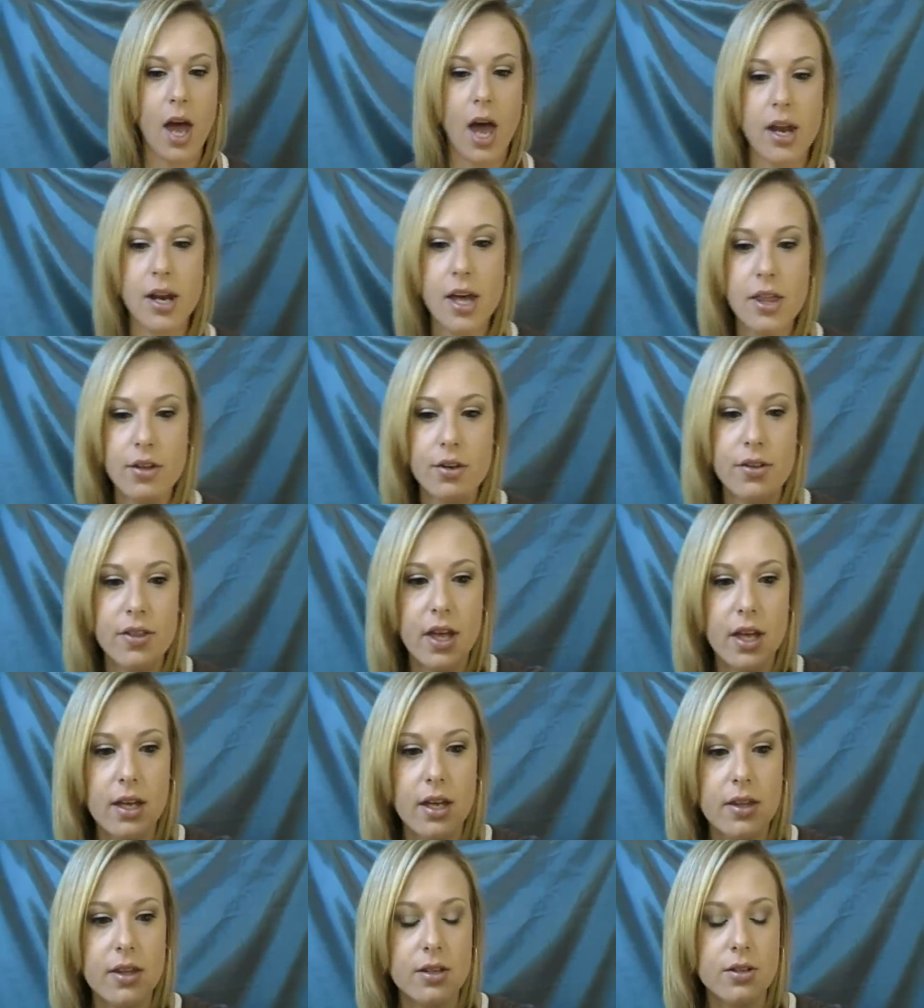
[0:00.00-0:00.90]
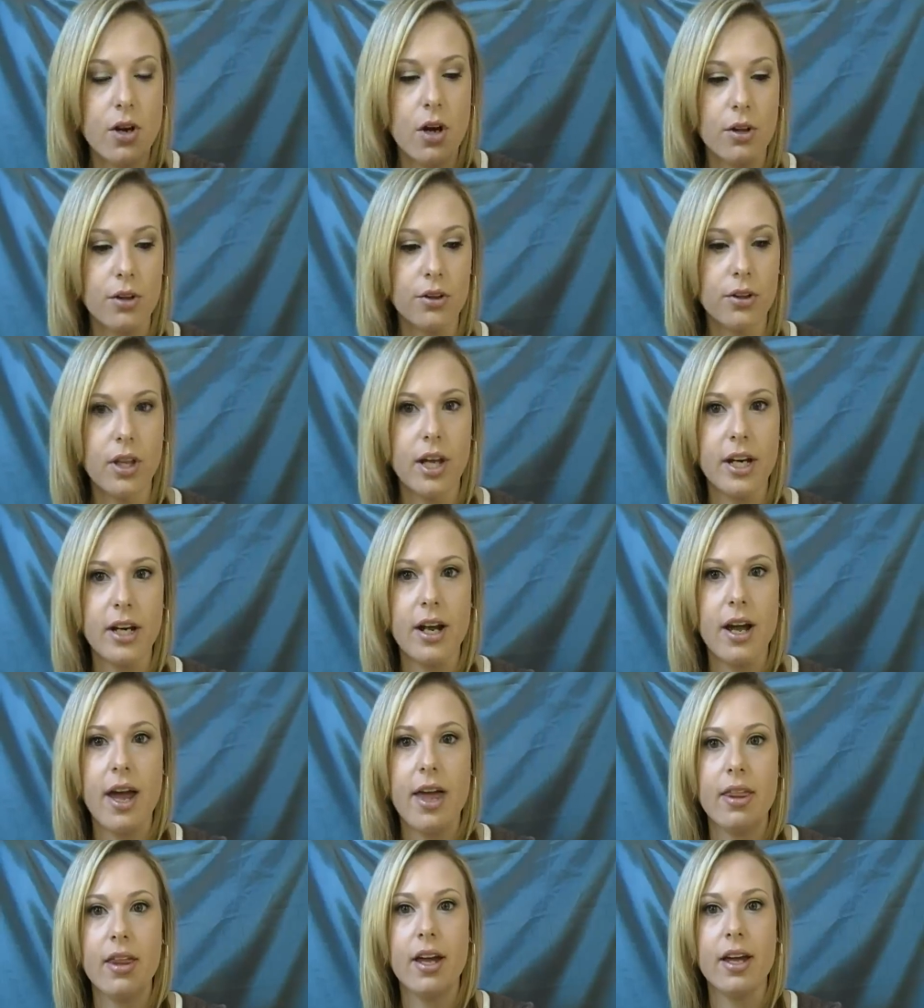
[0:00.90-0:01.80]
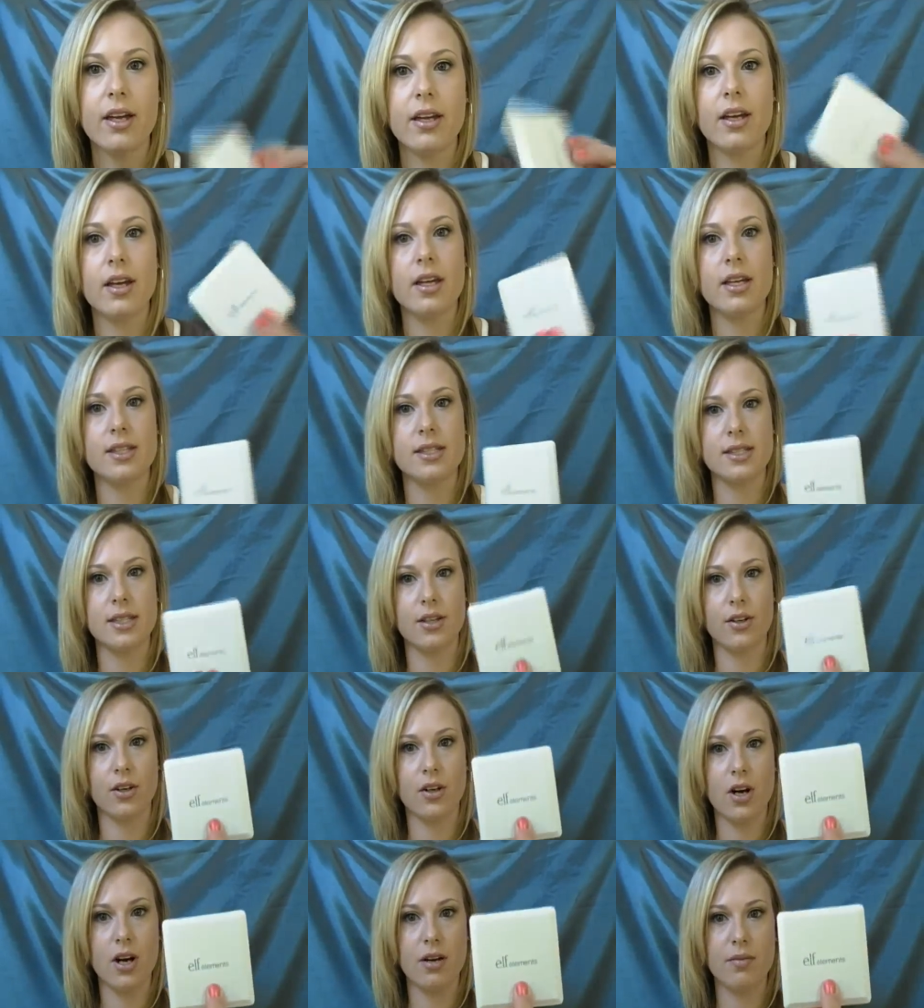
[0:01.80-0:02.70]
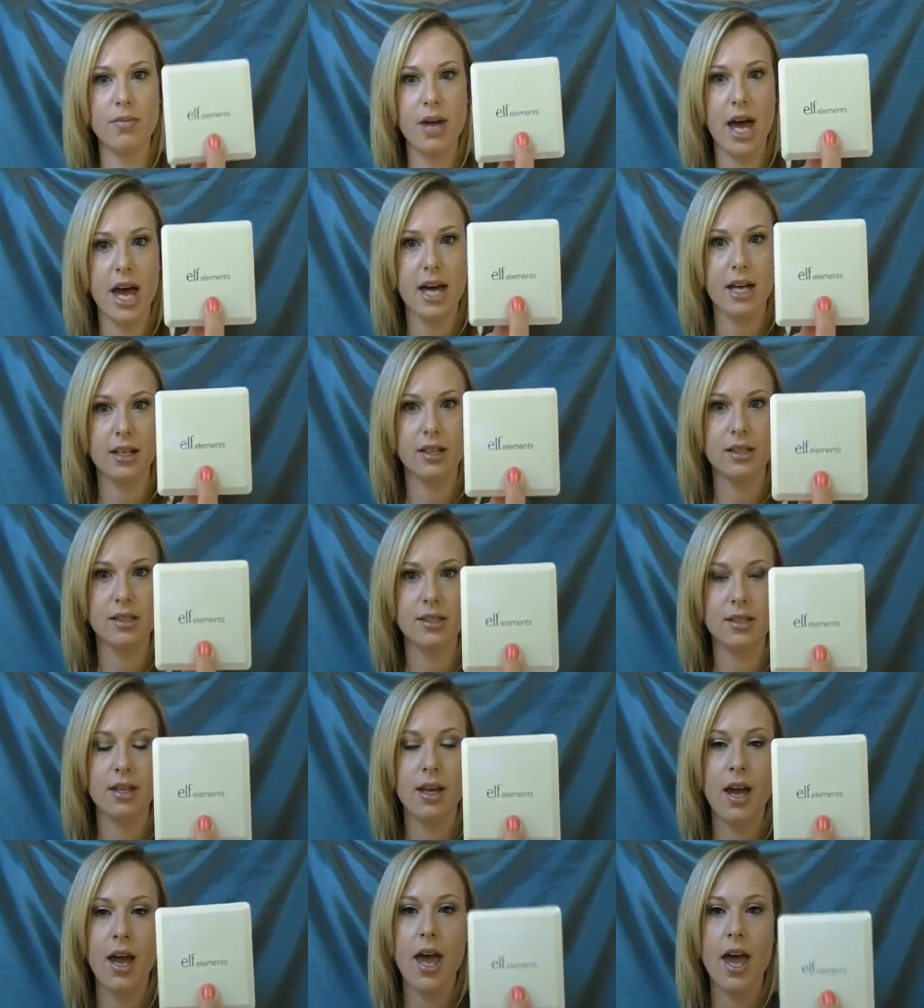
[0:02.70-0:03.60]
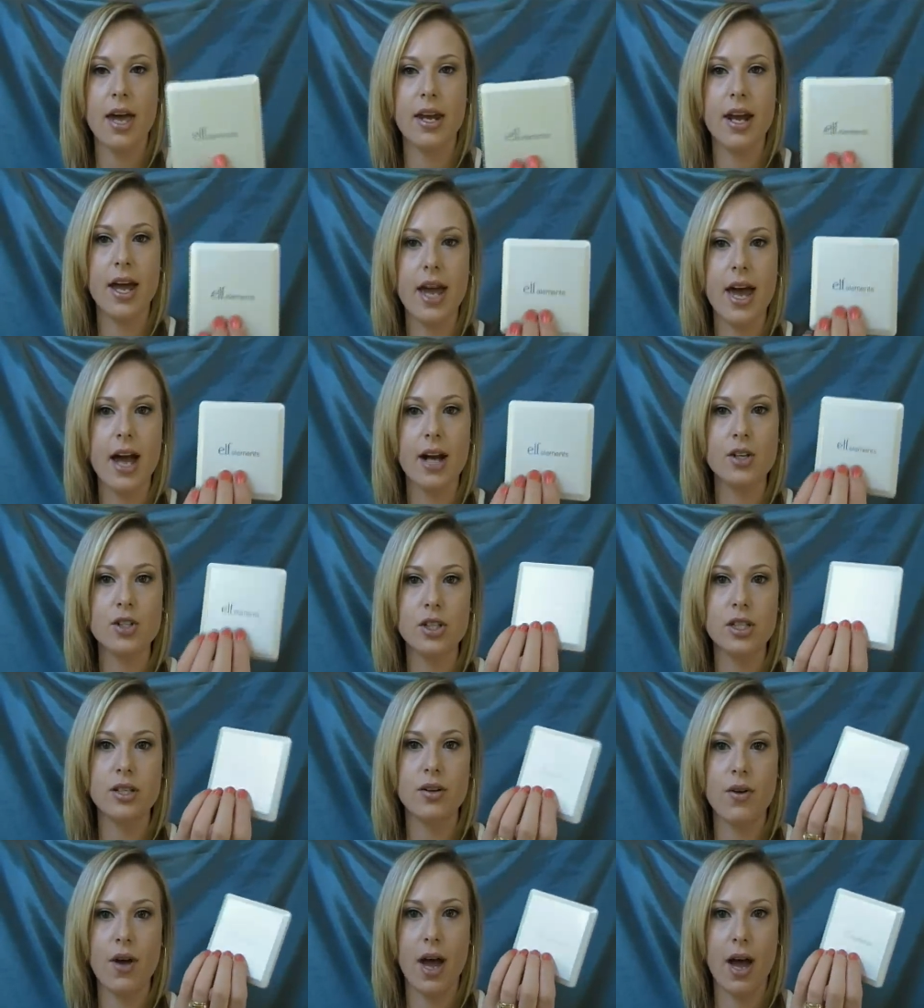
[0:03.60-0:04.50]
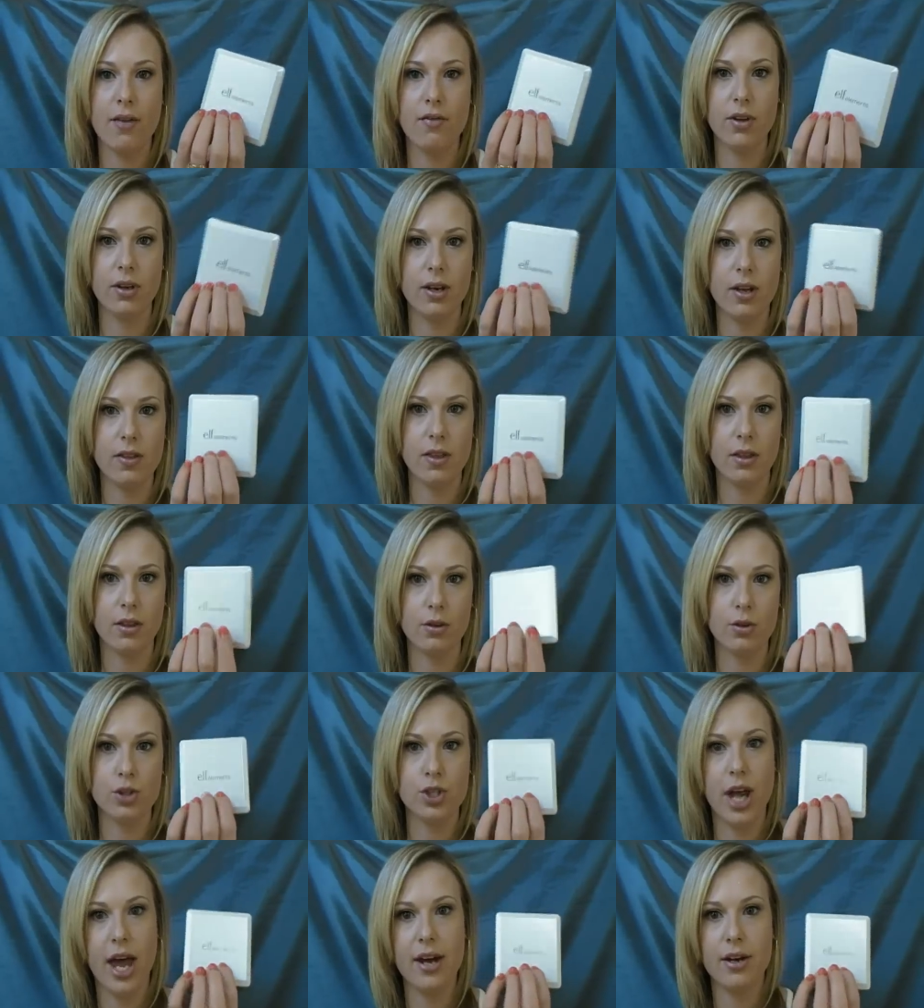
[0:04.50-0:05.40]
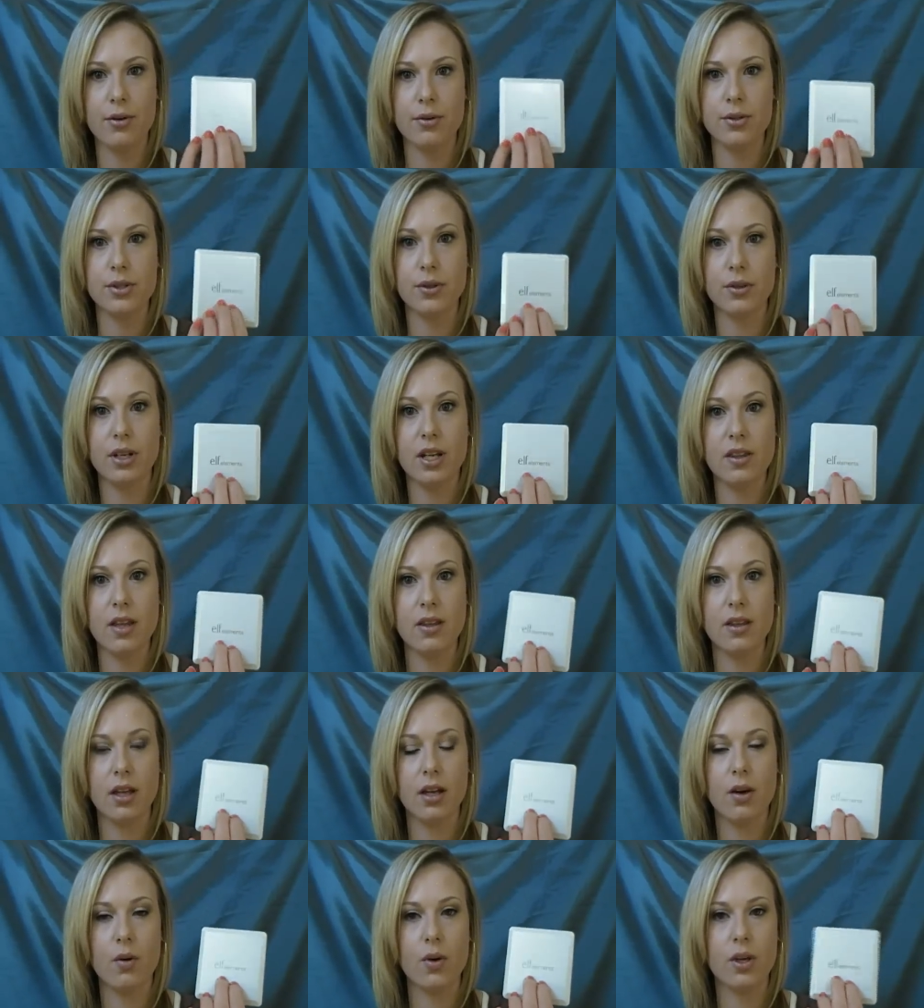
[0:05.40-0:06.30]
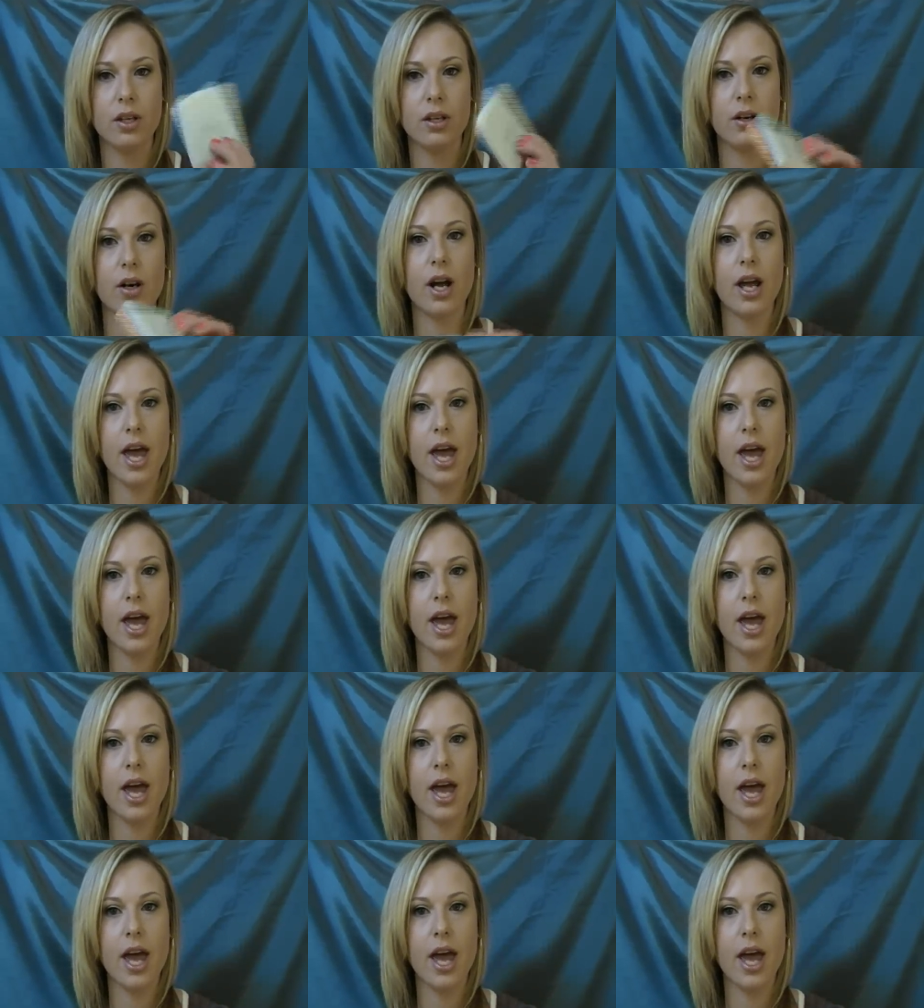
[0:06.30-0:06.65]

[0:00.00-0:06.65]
Another thing in the dollar line I like is their compacts, and I actually don't have any of the little shadows or anything that go in here.